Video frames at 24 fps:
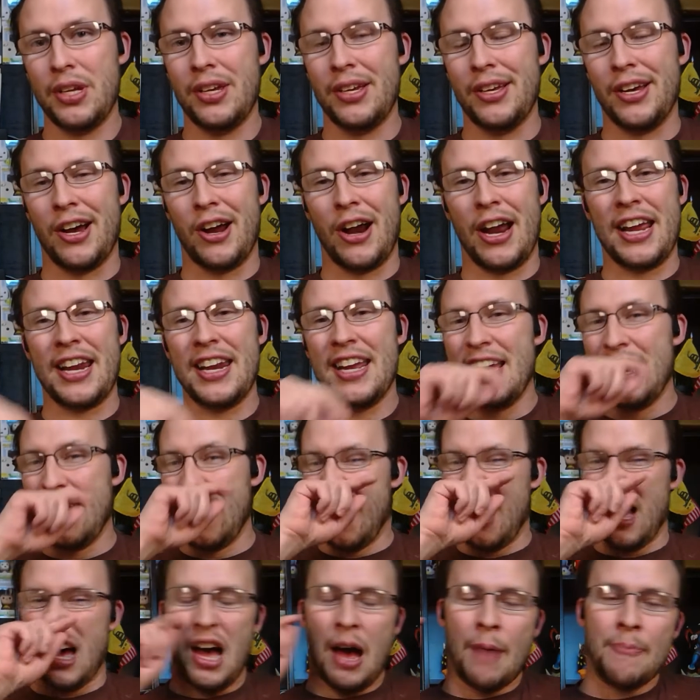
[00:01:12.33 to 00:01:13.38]
All right,
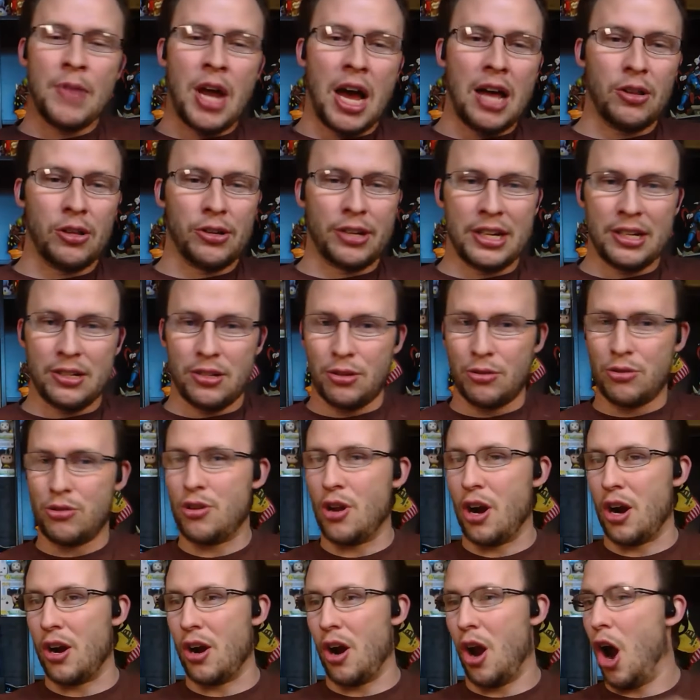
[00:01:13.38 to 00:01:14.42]
I'm not looking to
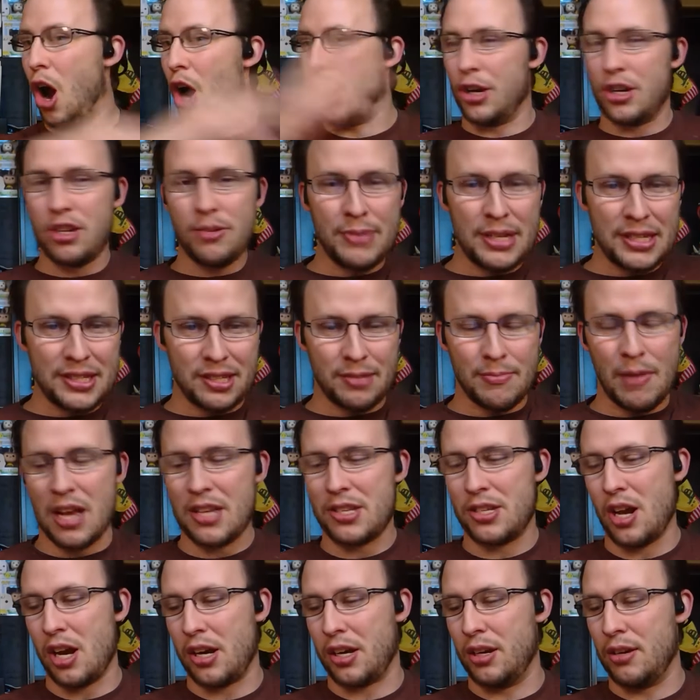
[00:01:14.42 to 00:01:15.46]
start arguments.
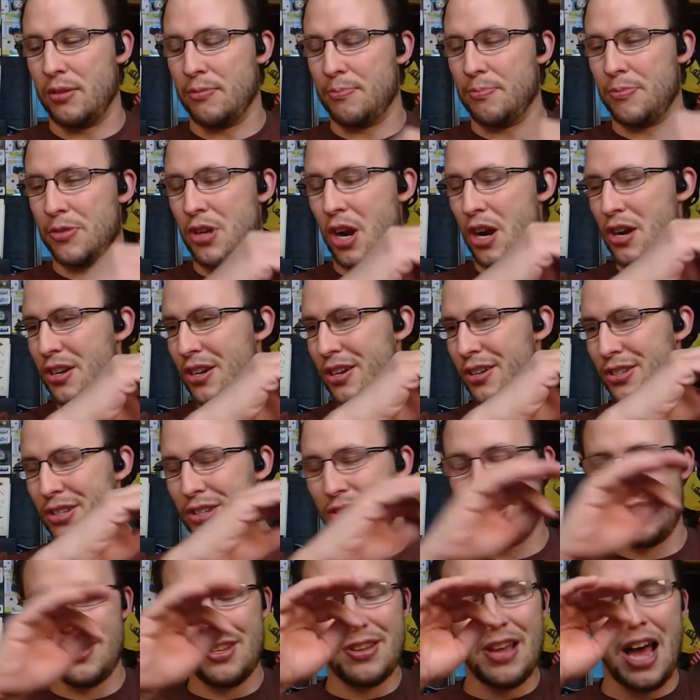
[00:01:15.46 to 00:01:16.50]

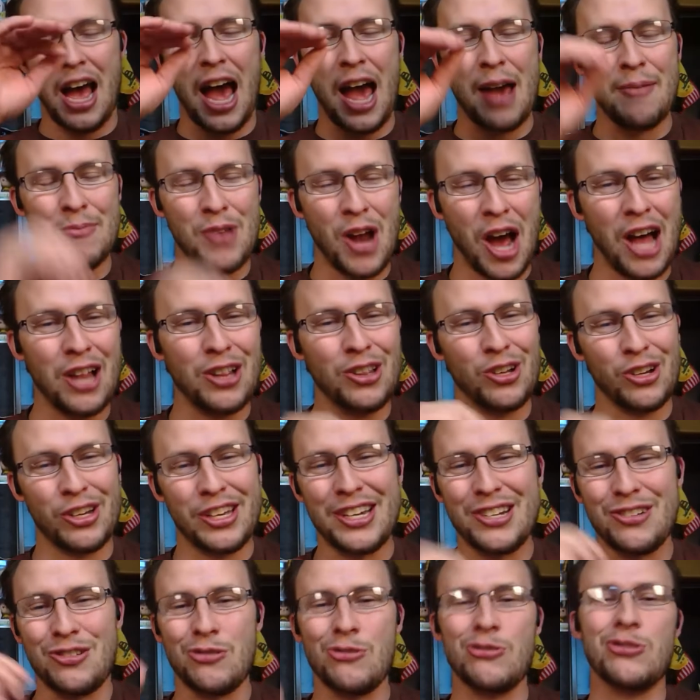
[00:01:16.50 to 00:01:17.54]
I am not
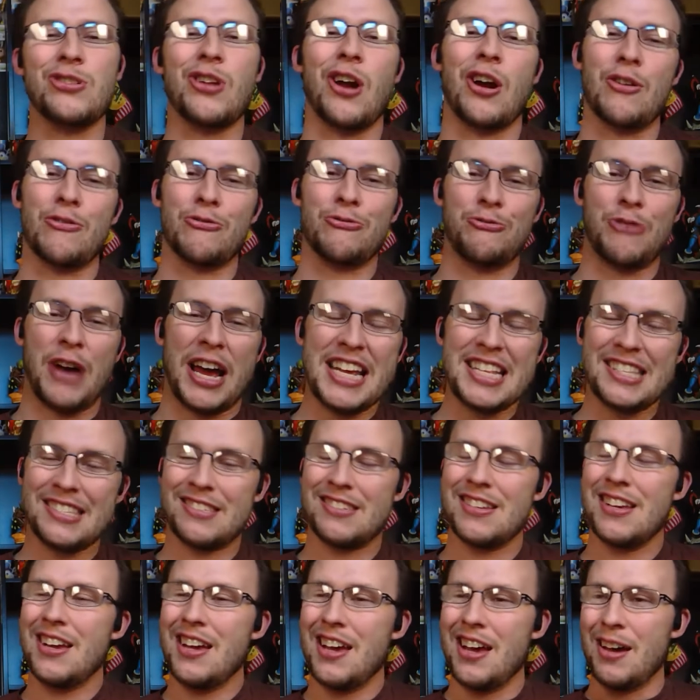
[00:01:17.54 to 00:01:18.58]
looking to start fights,
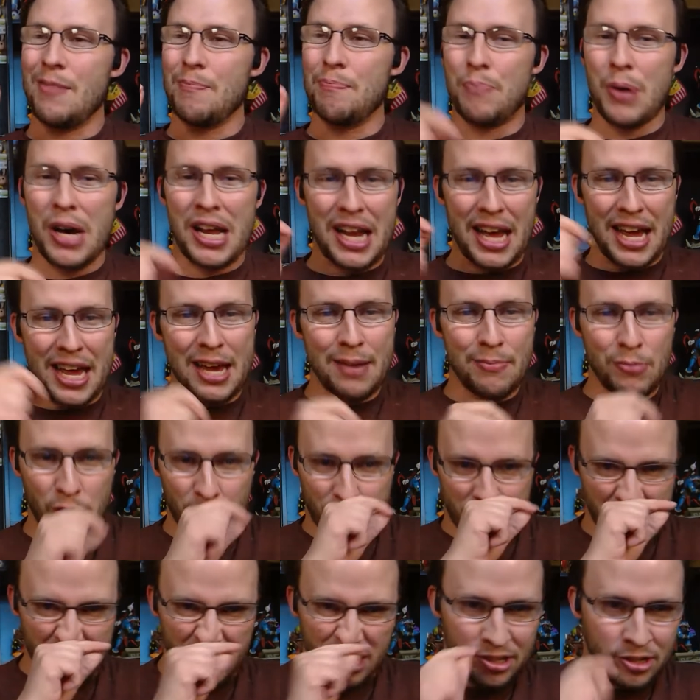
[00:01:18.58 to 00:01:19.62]
but I am
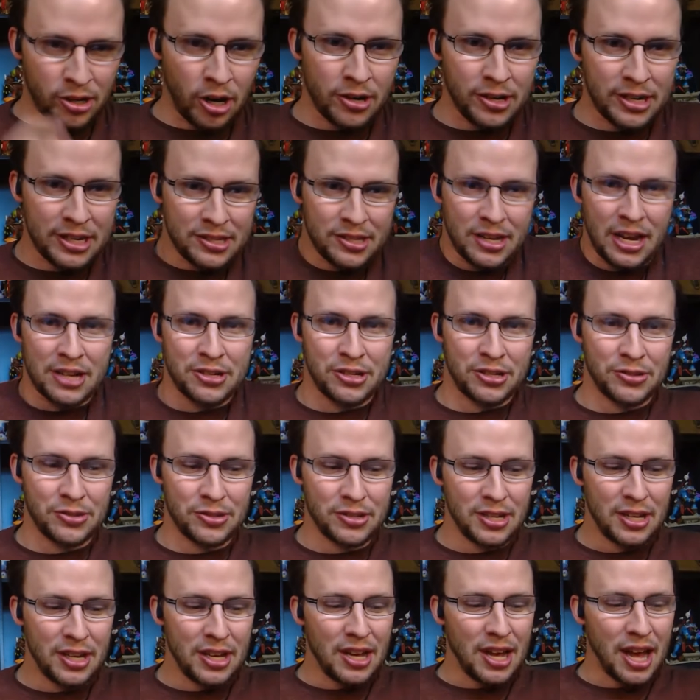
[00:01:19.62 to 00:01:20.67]
looking to start discussions.
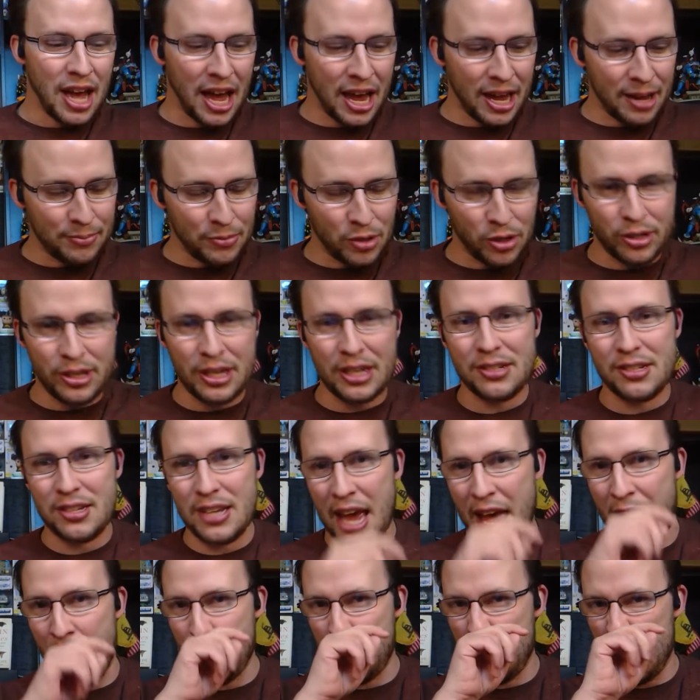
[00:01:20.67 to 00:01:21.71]
I am looking to
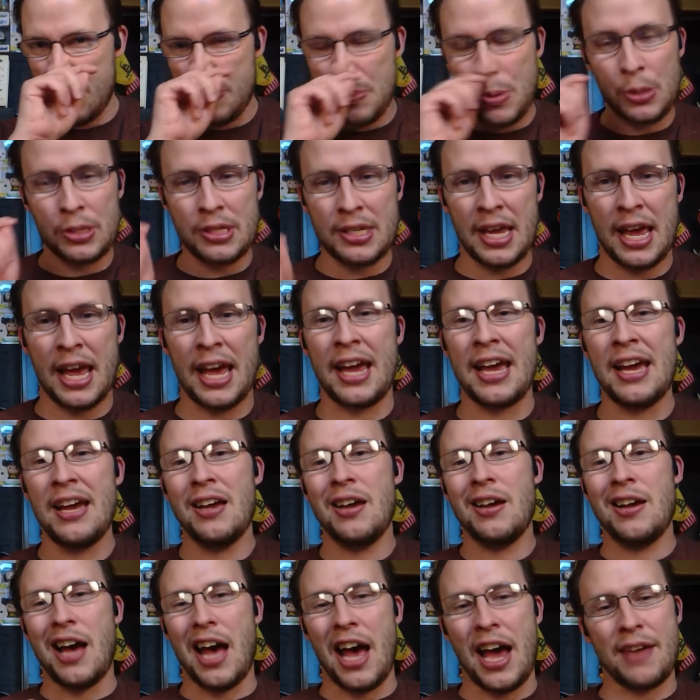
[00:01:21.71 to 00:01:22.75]
have people say,
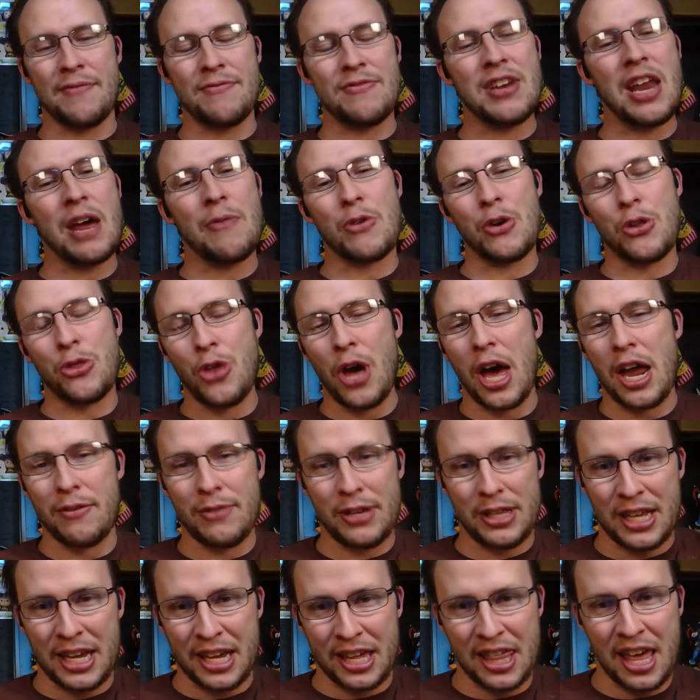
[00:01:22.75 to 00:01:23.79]
I have never thought of it
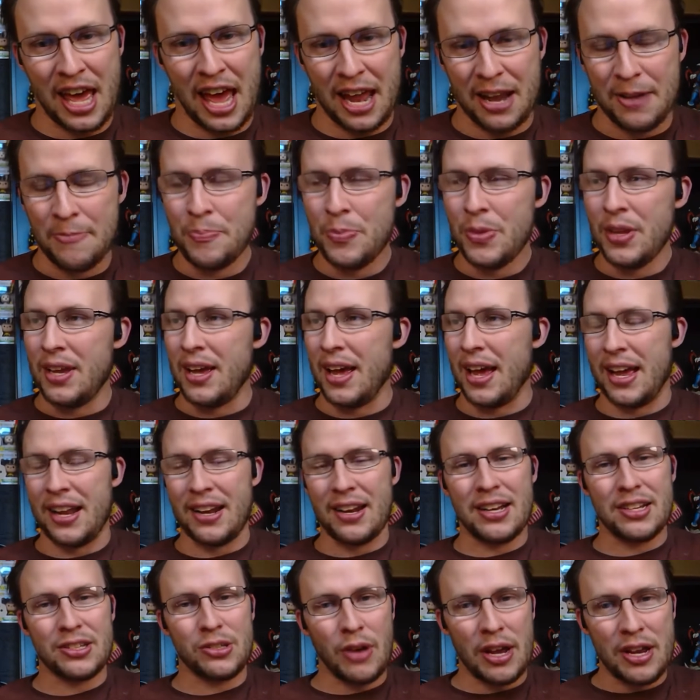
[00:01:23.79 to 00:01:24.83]
like that. And
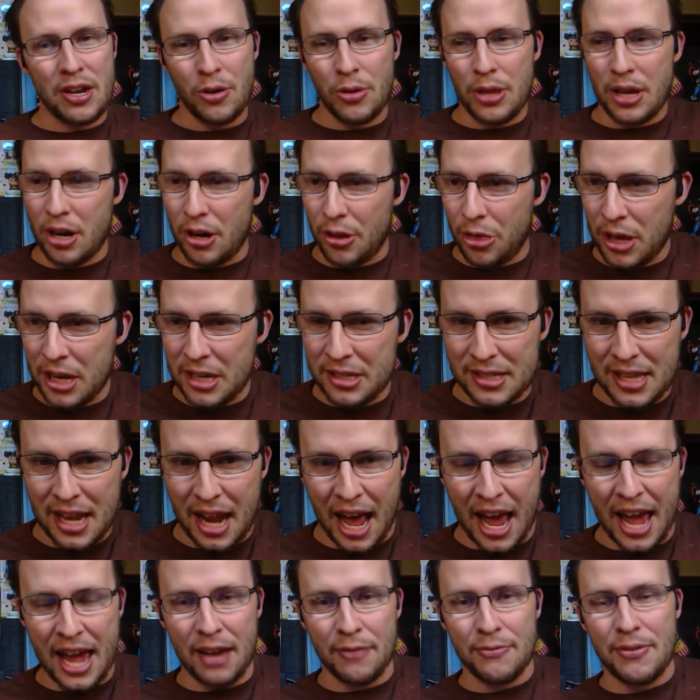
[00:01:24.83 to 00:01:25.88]
so I know there are things that
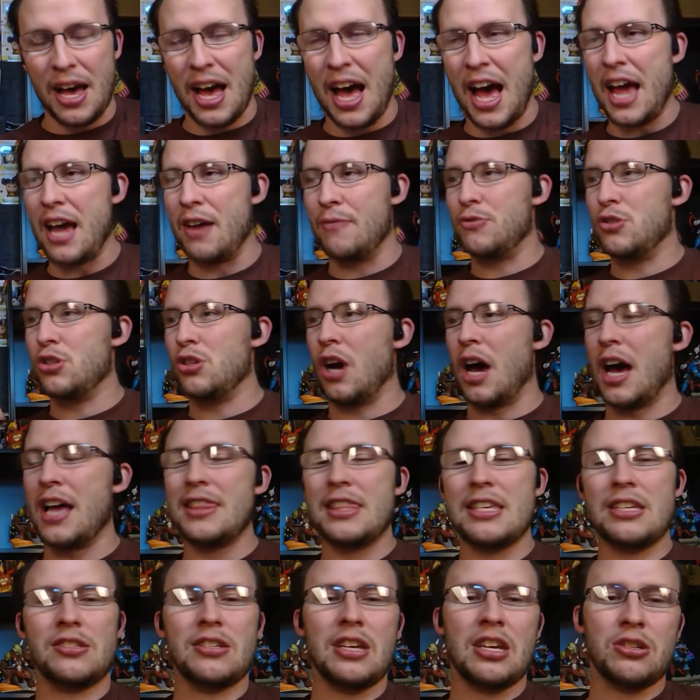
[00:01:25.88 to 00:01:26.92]
I have taught
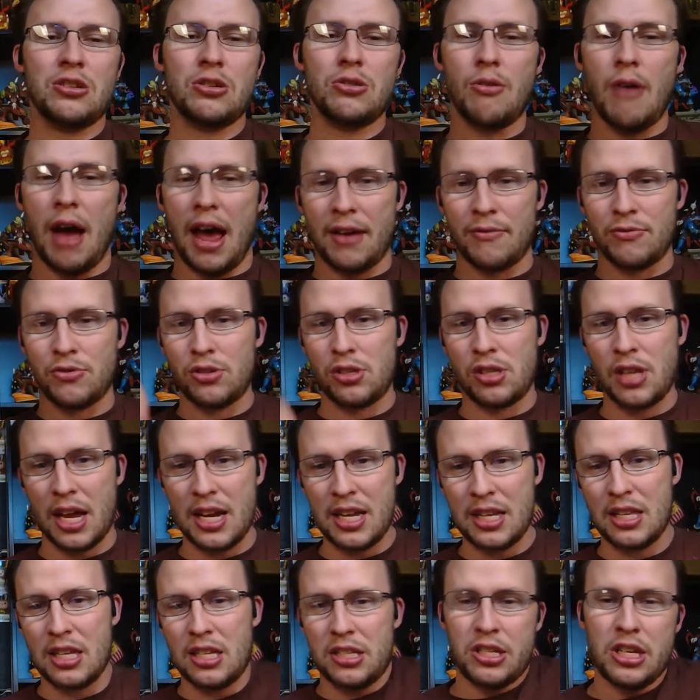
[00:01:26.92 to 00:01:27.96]
this issue. I have
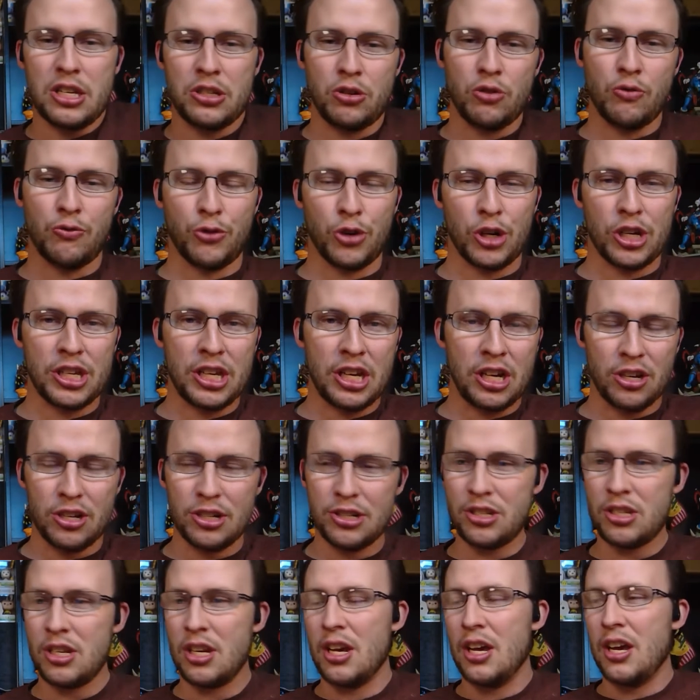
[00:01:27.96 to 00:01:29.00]
studied this issue for years.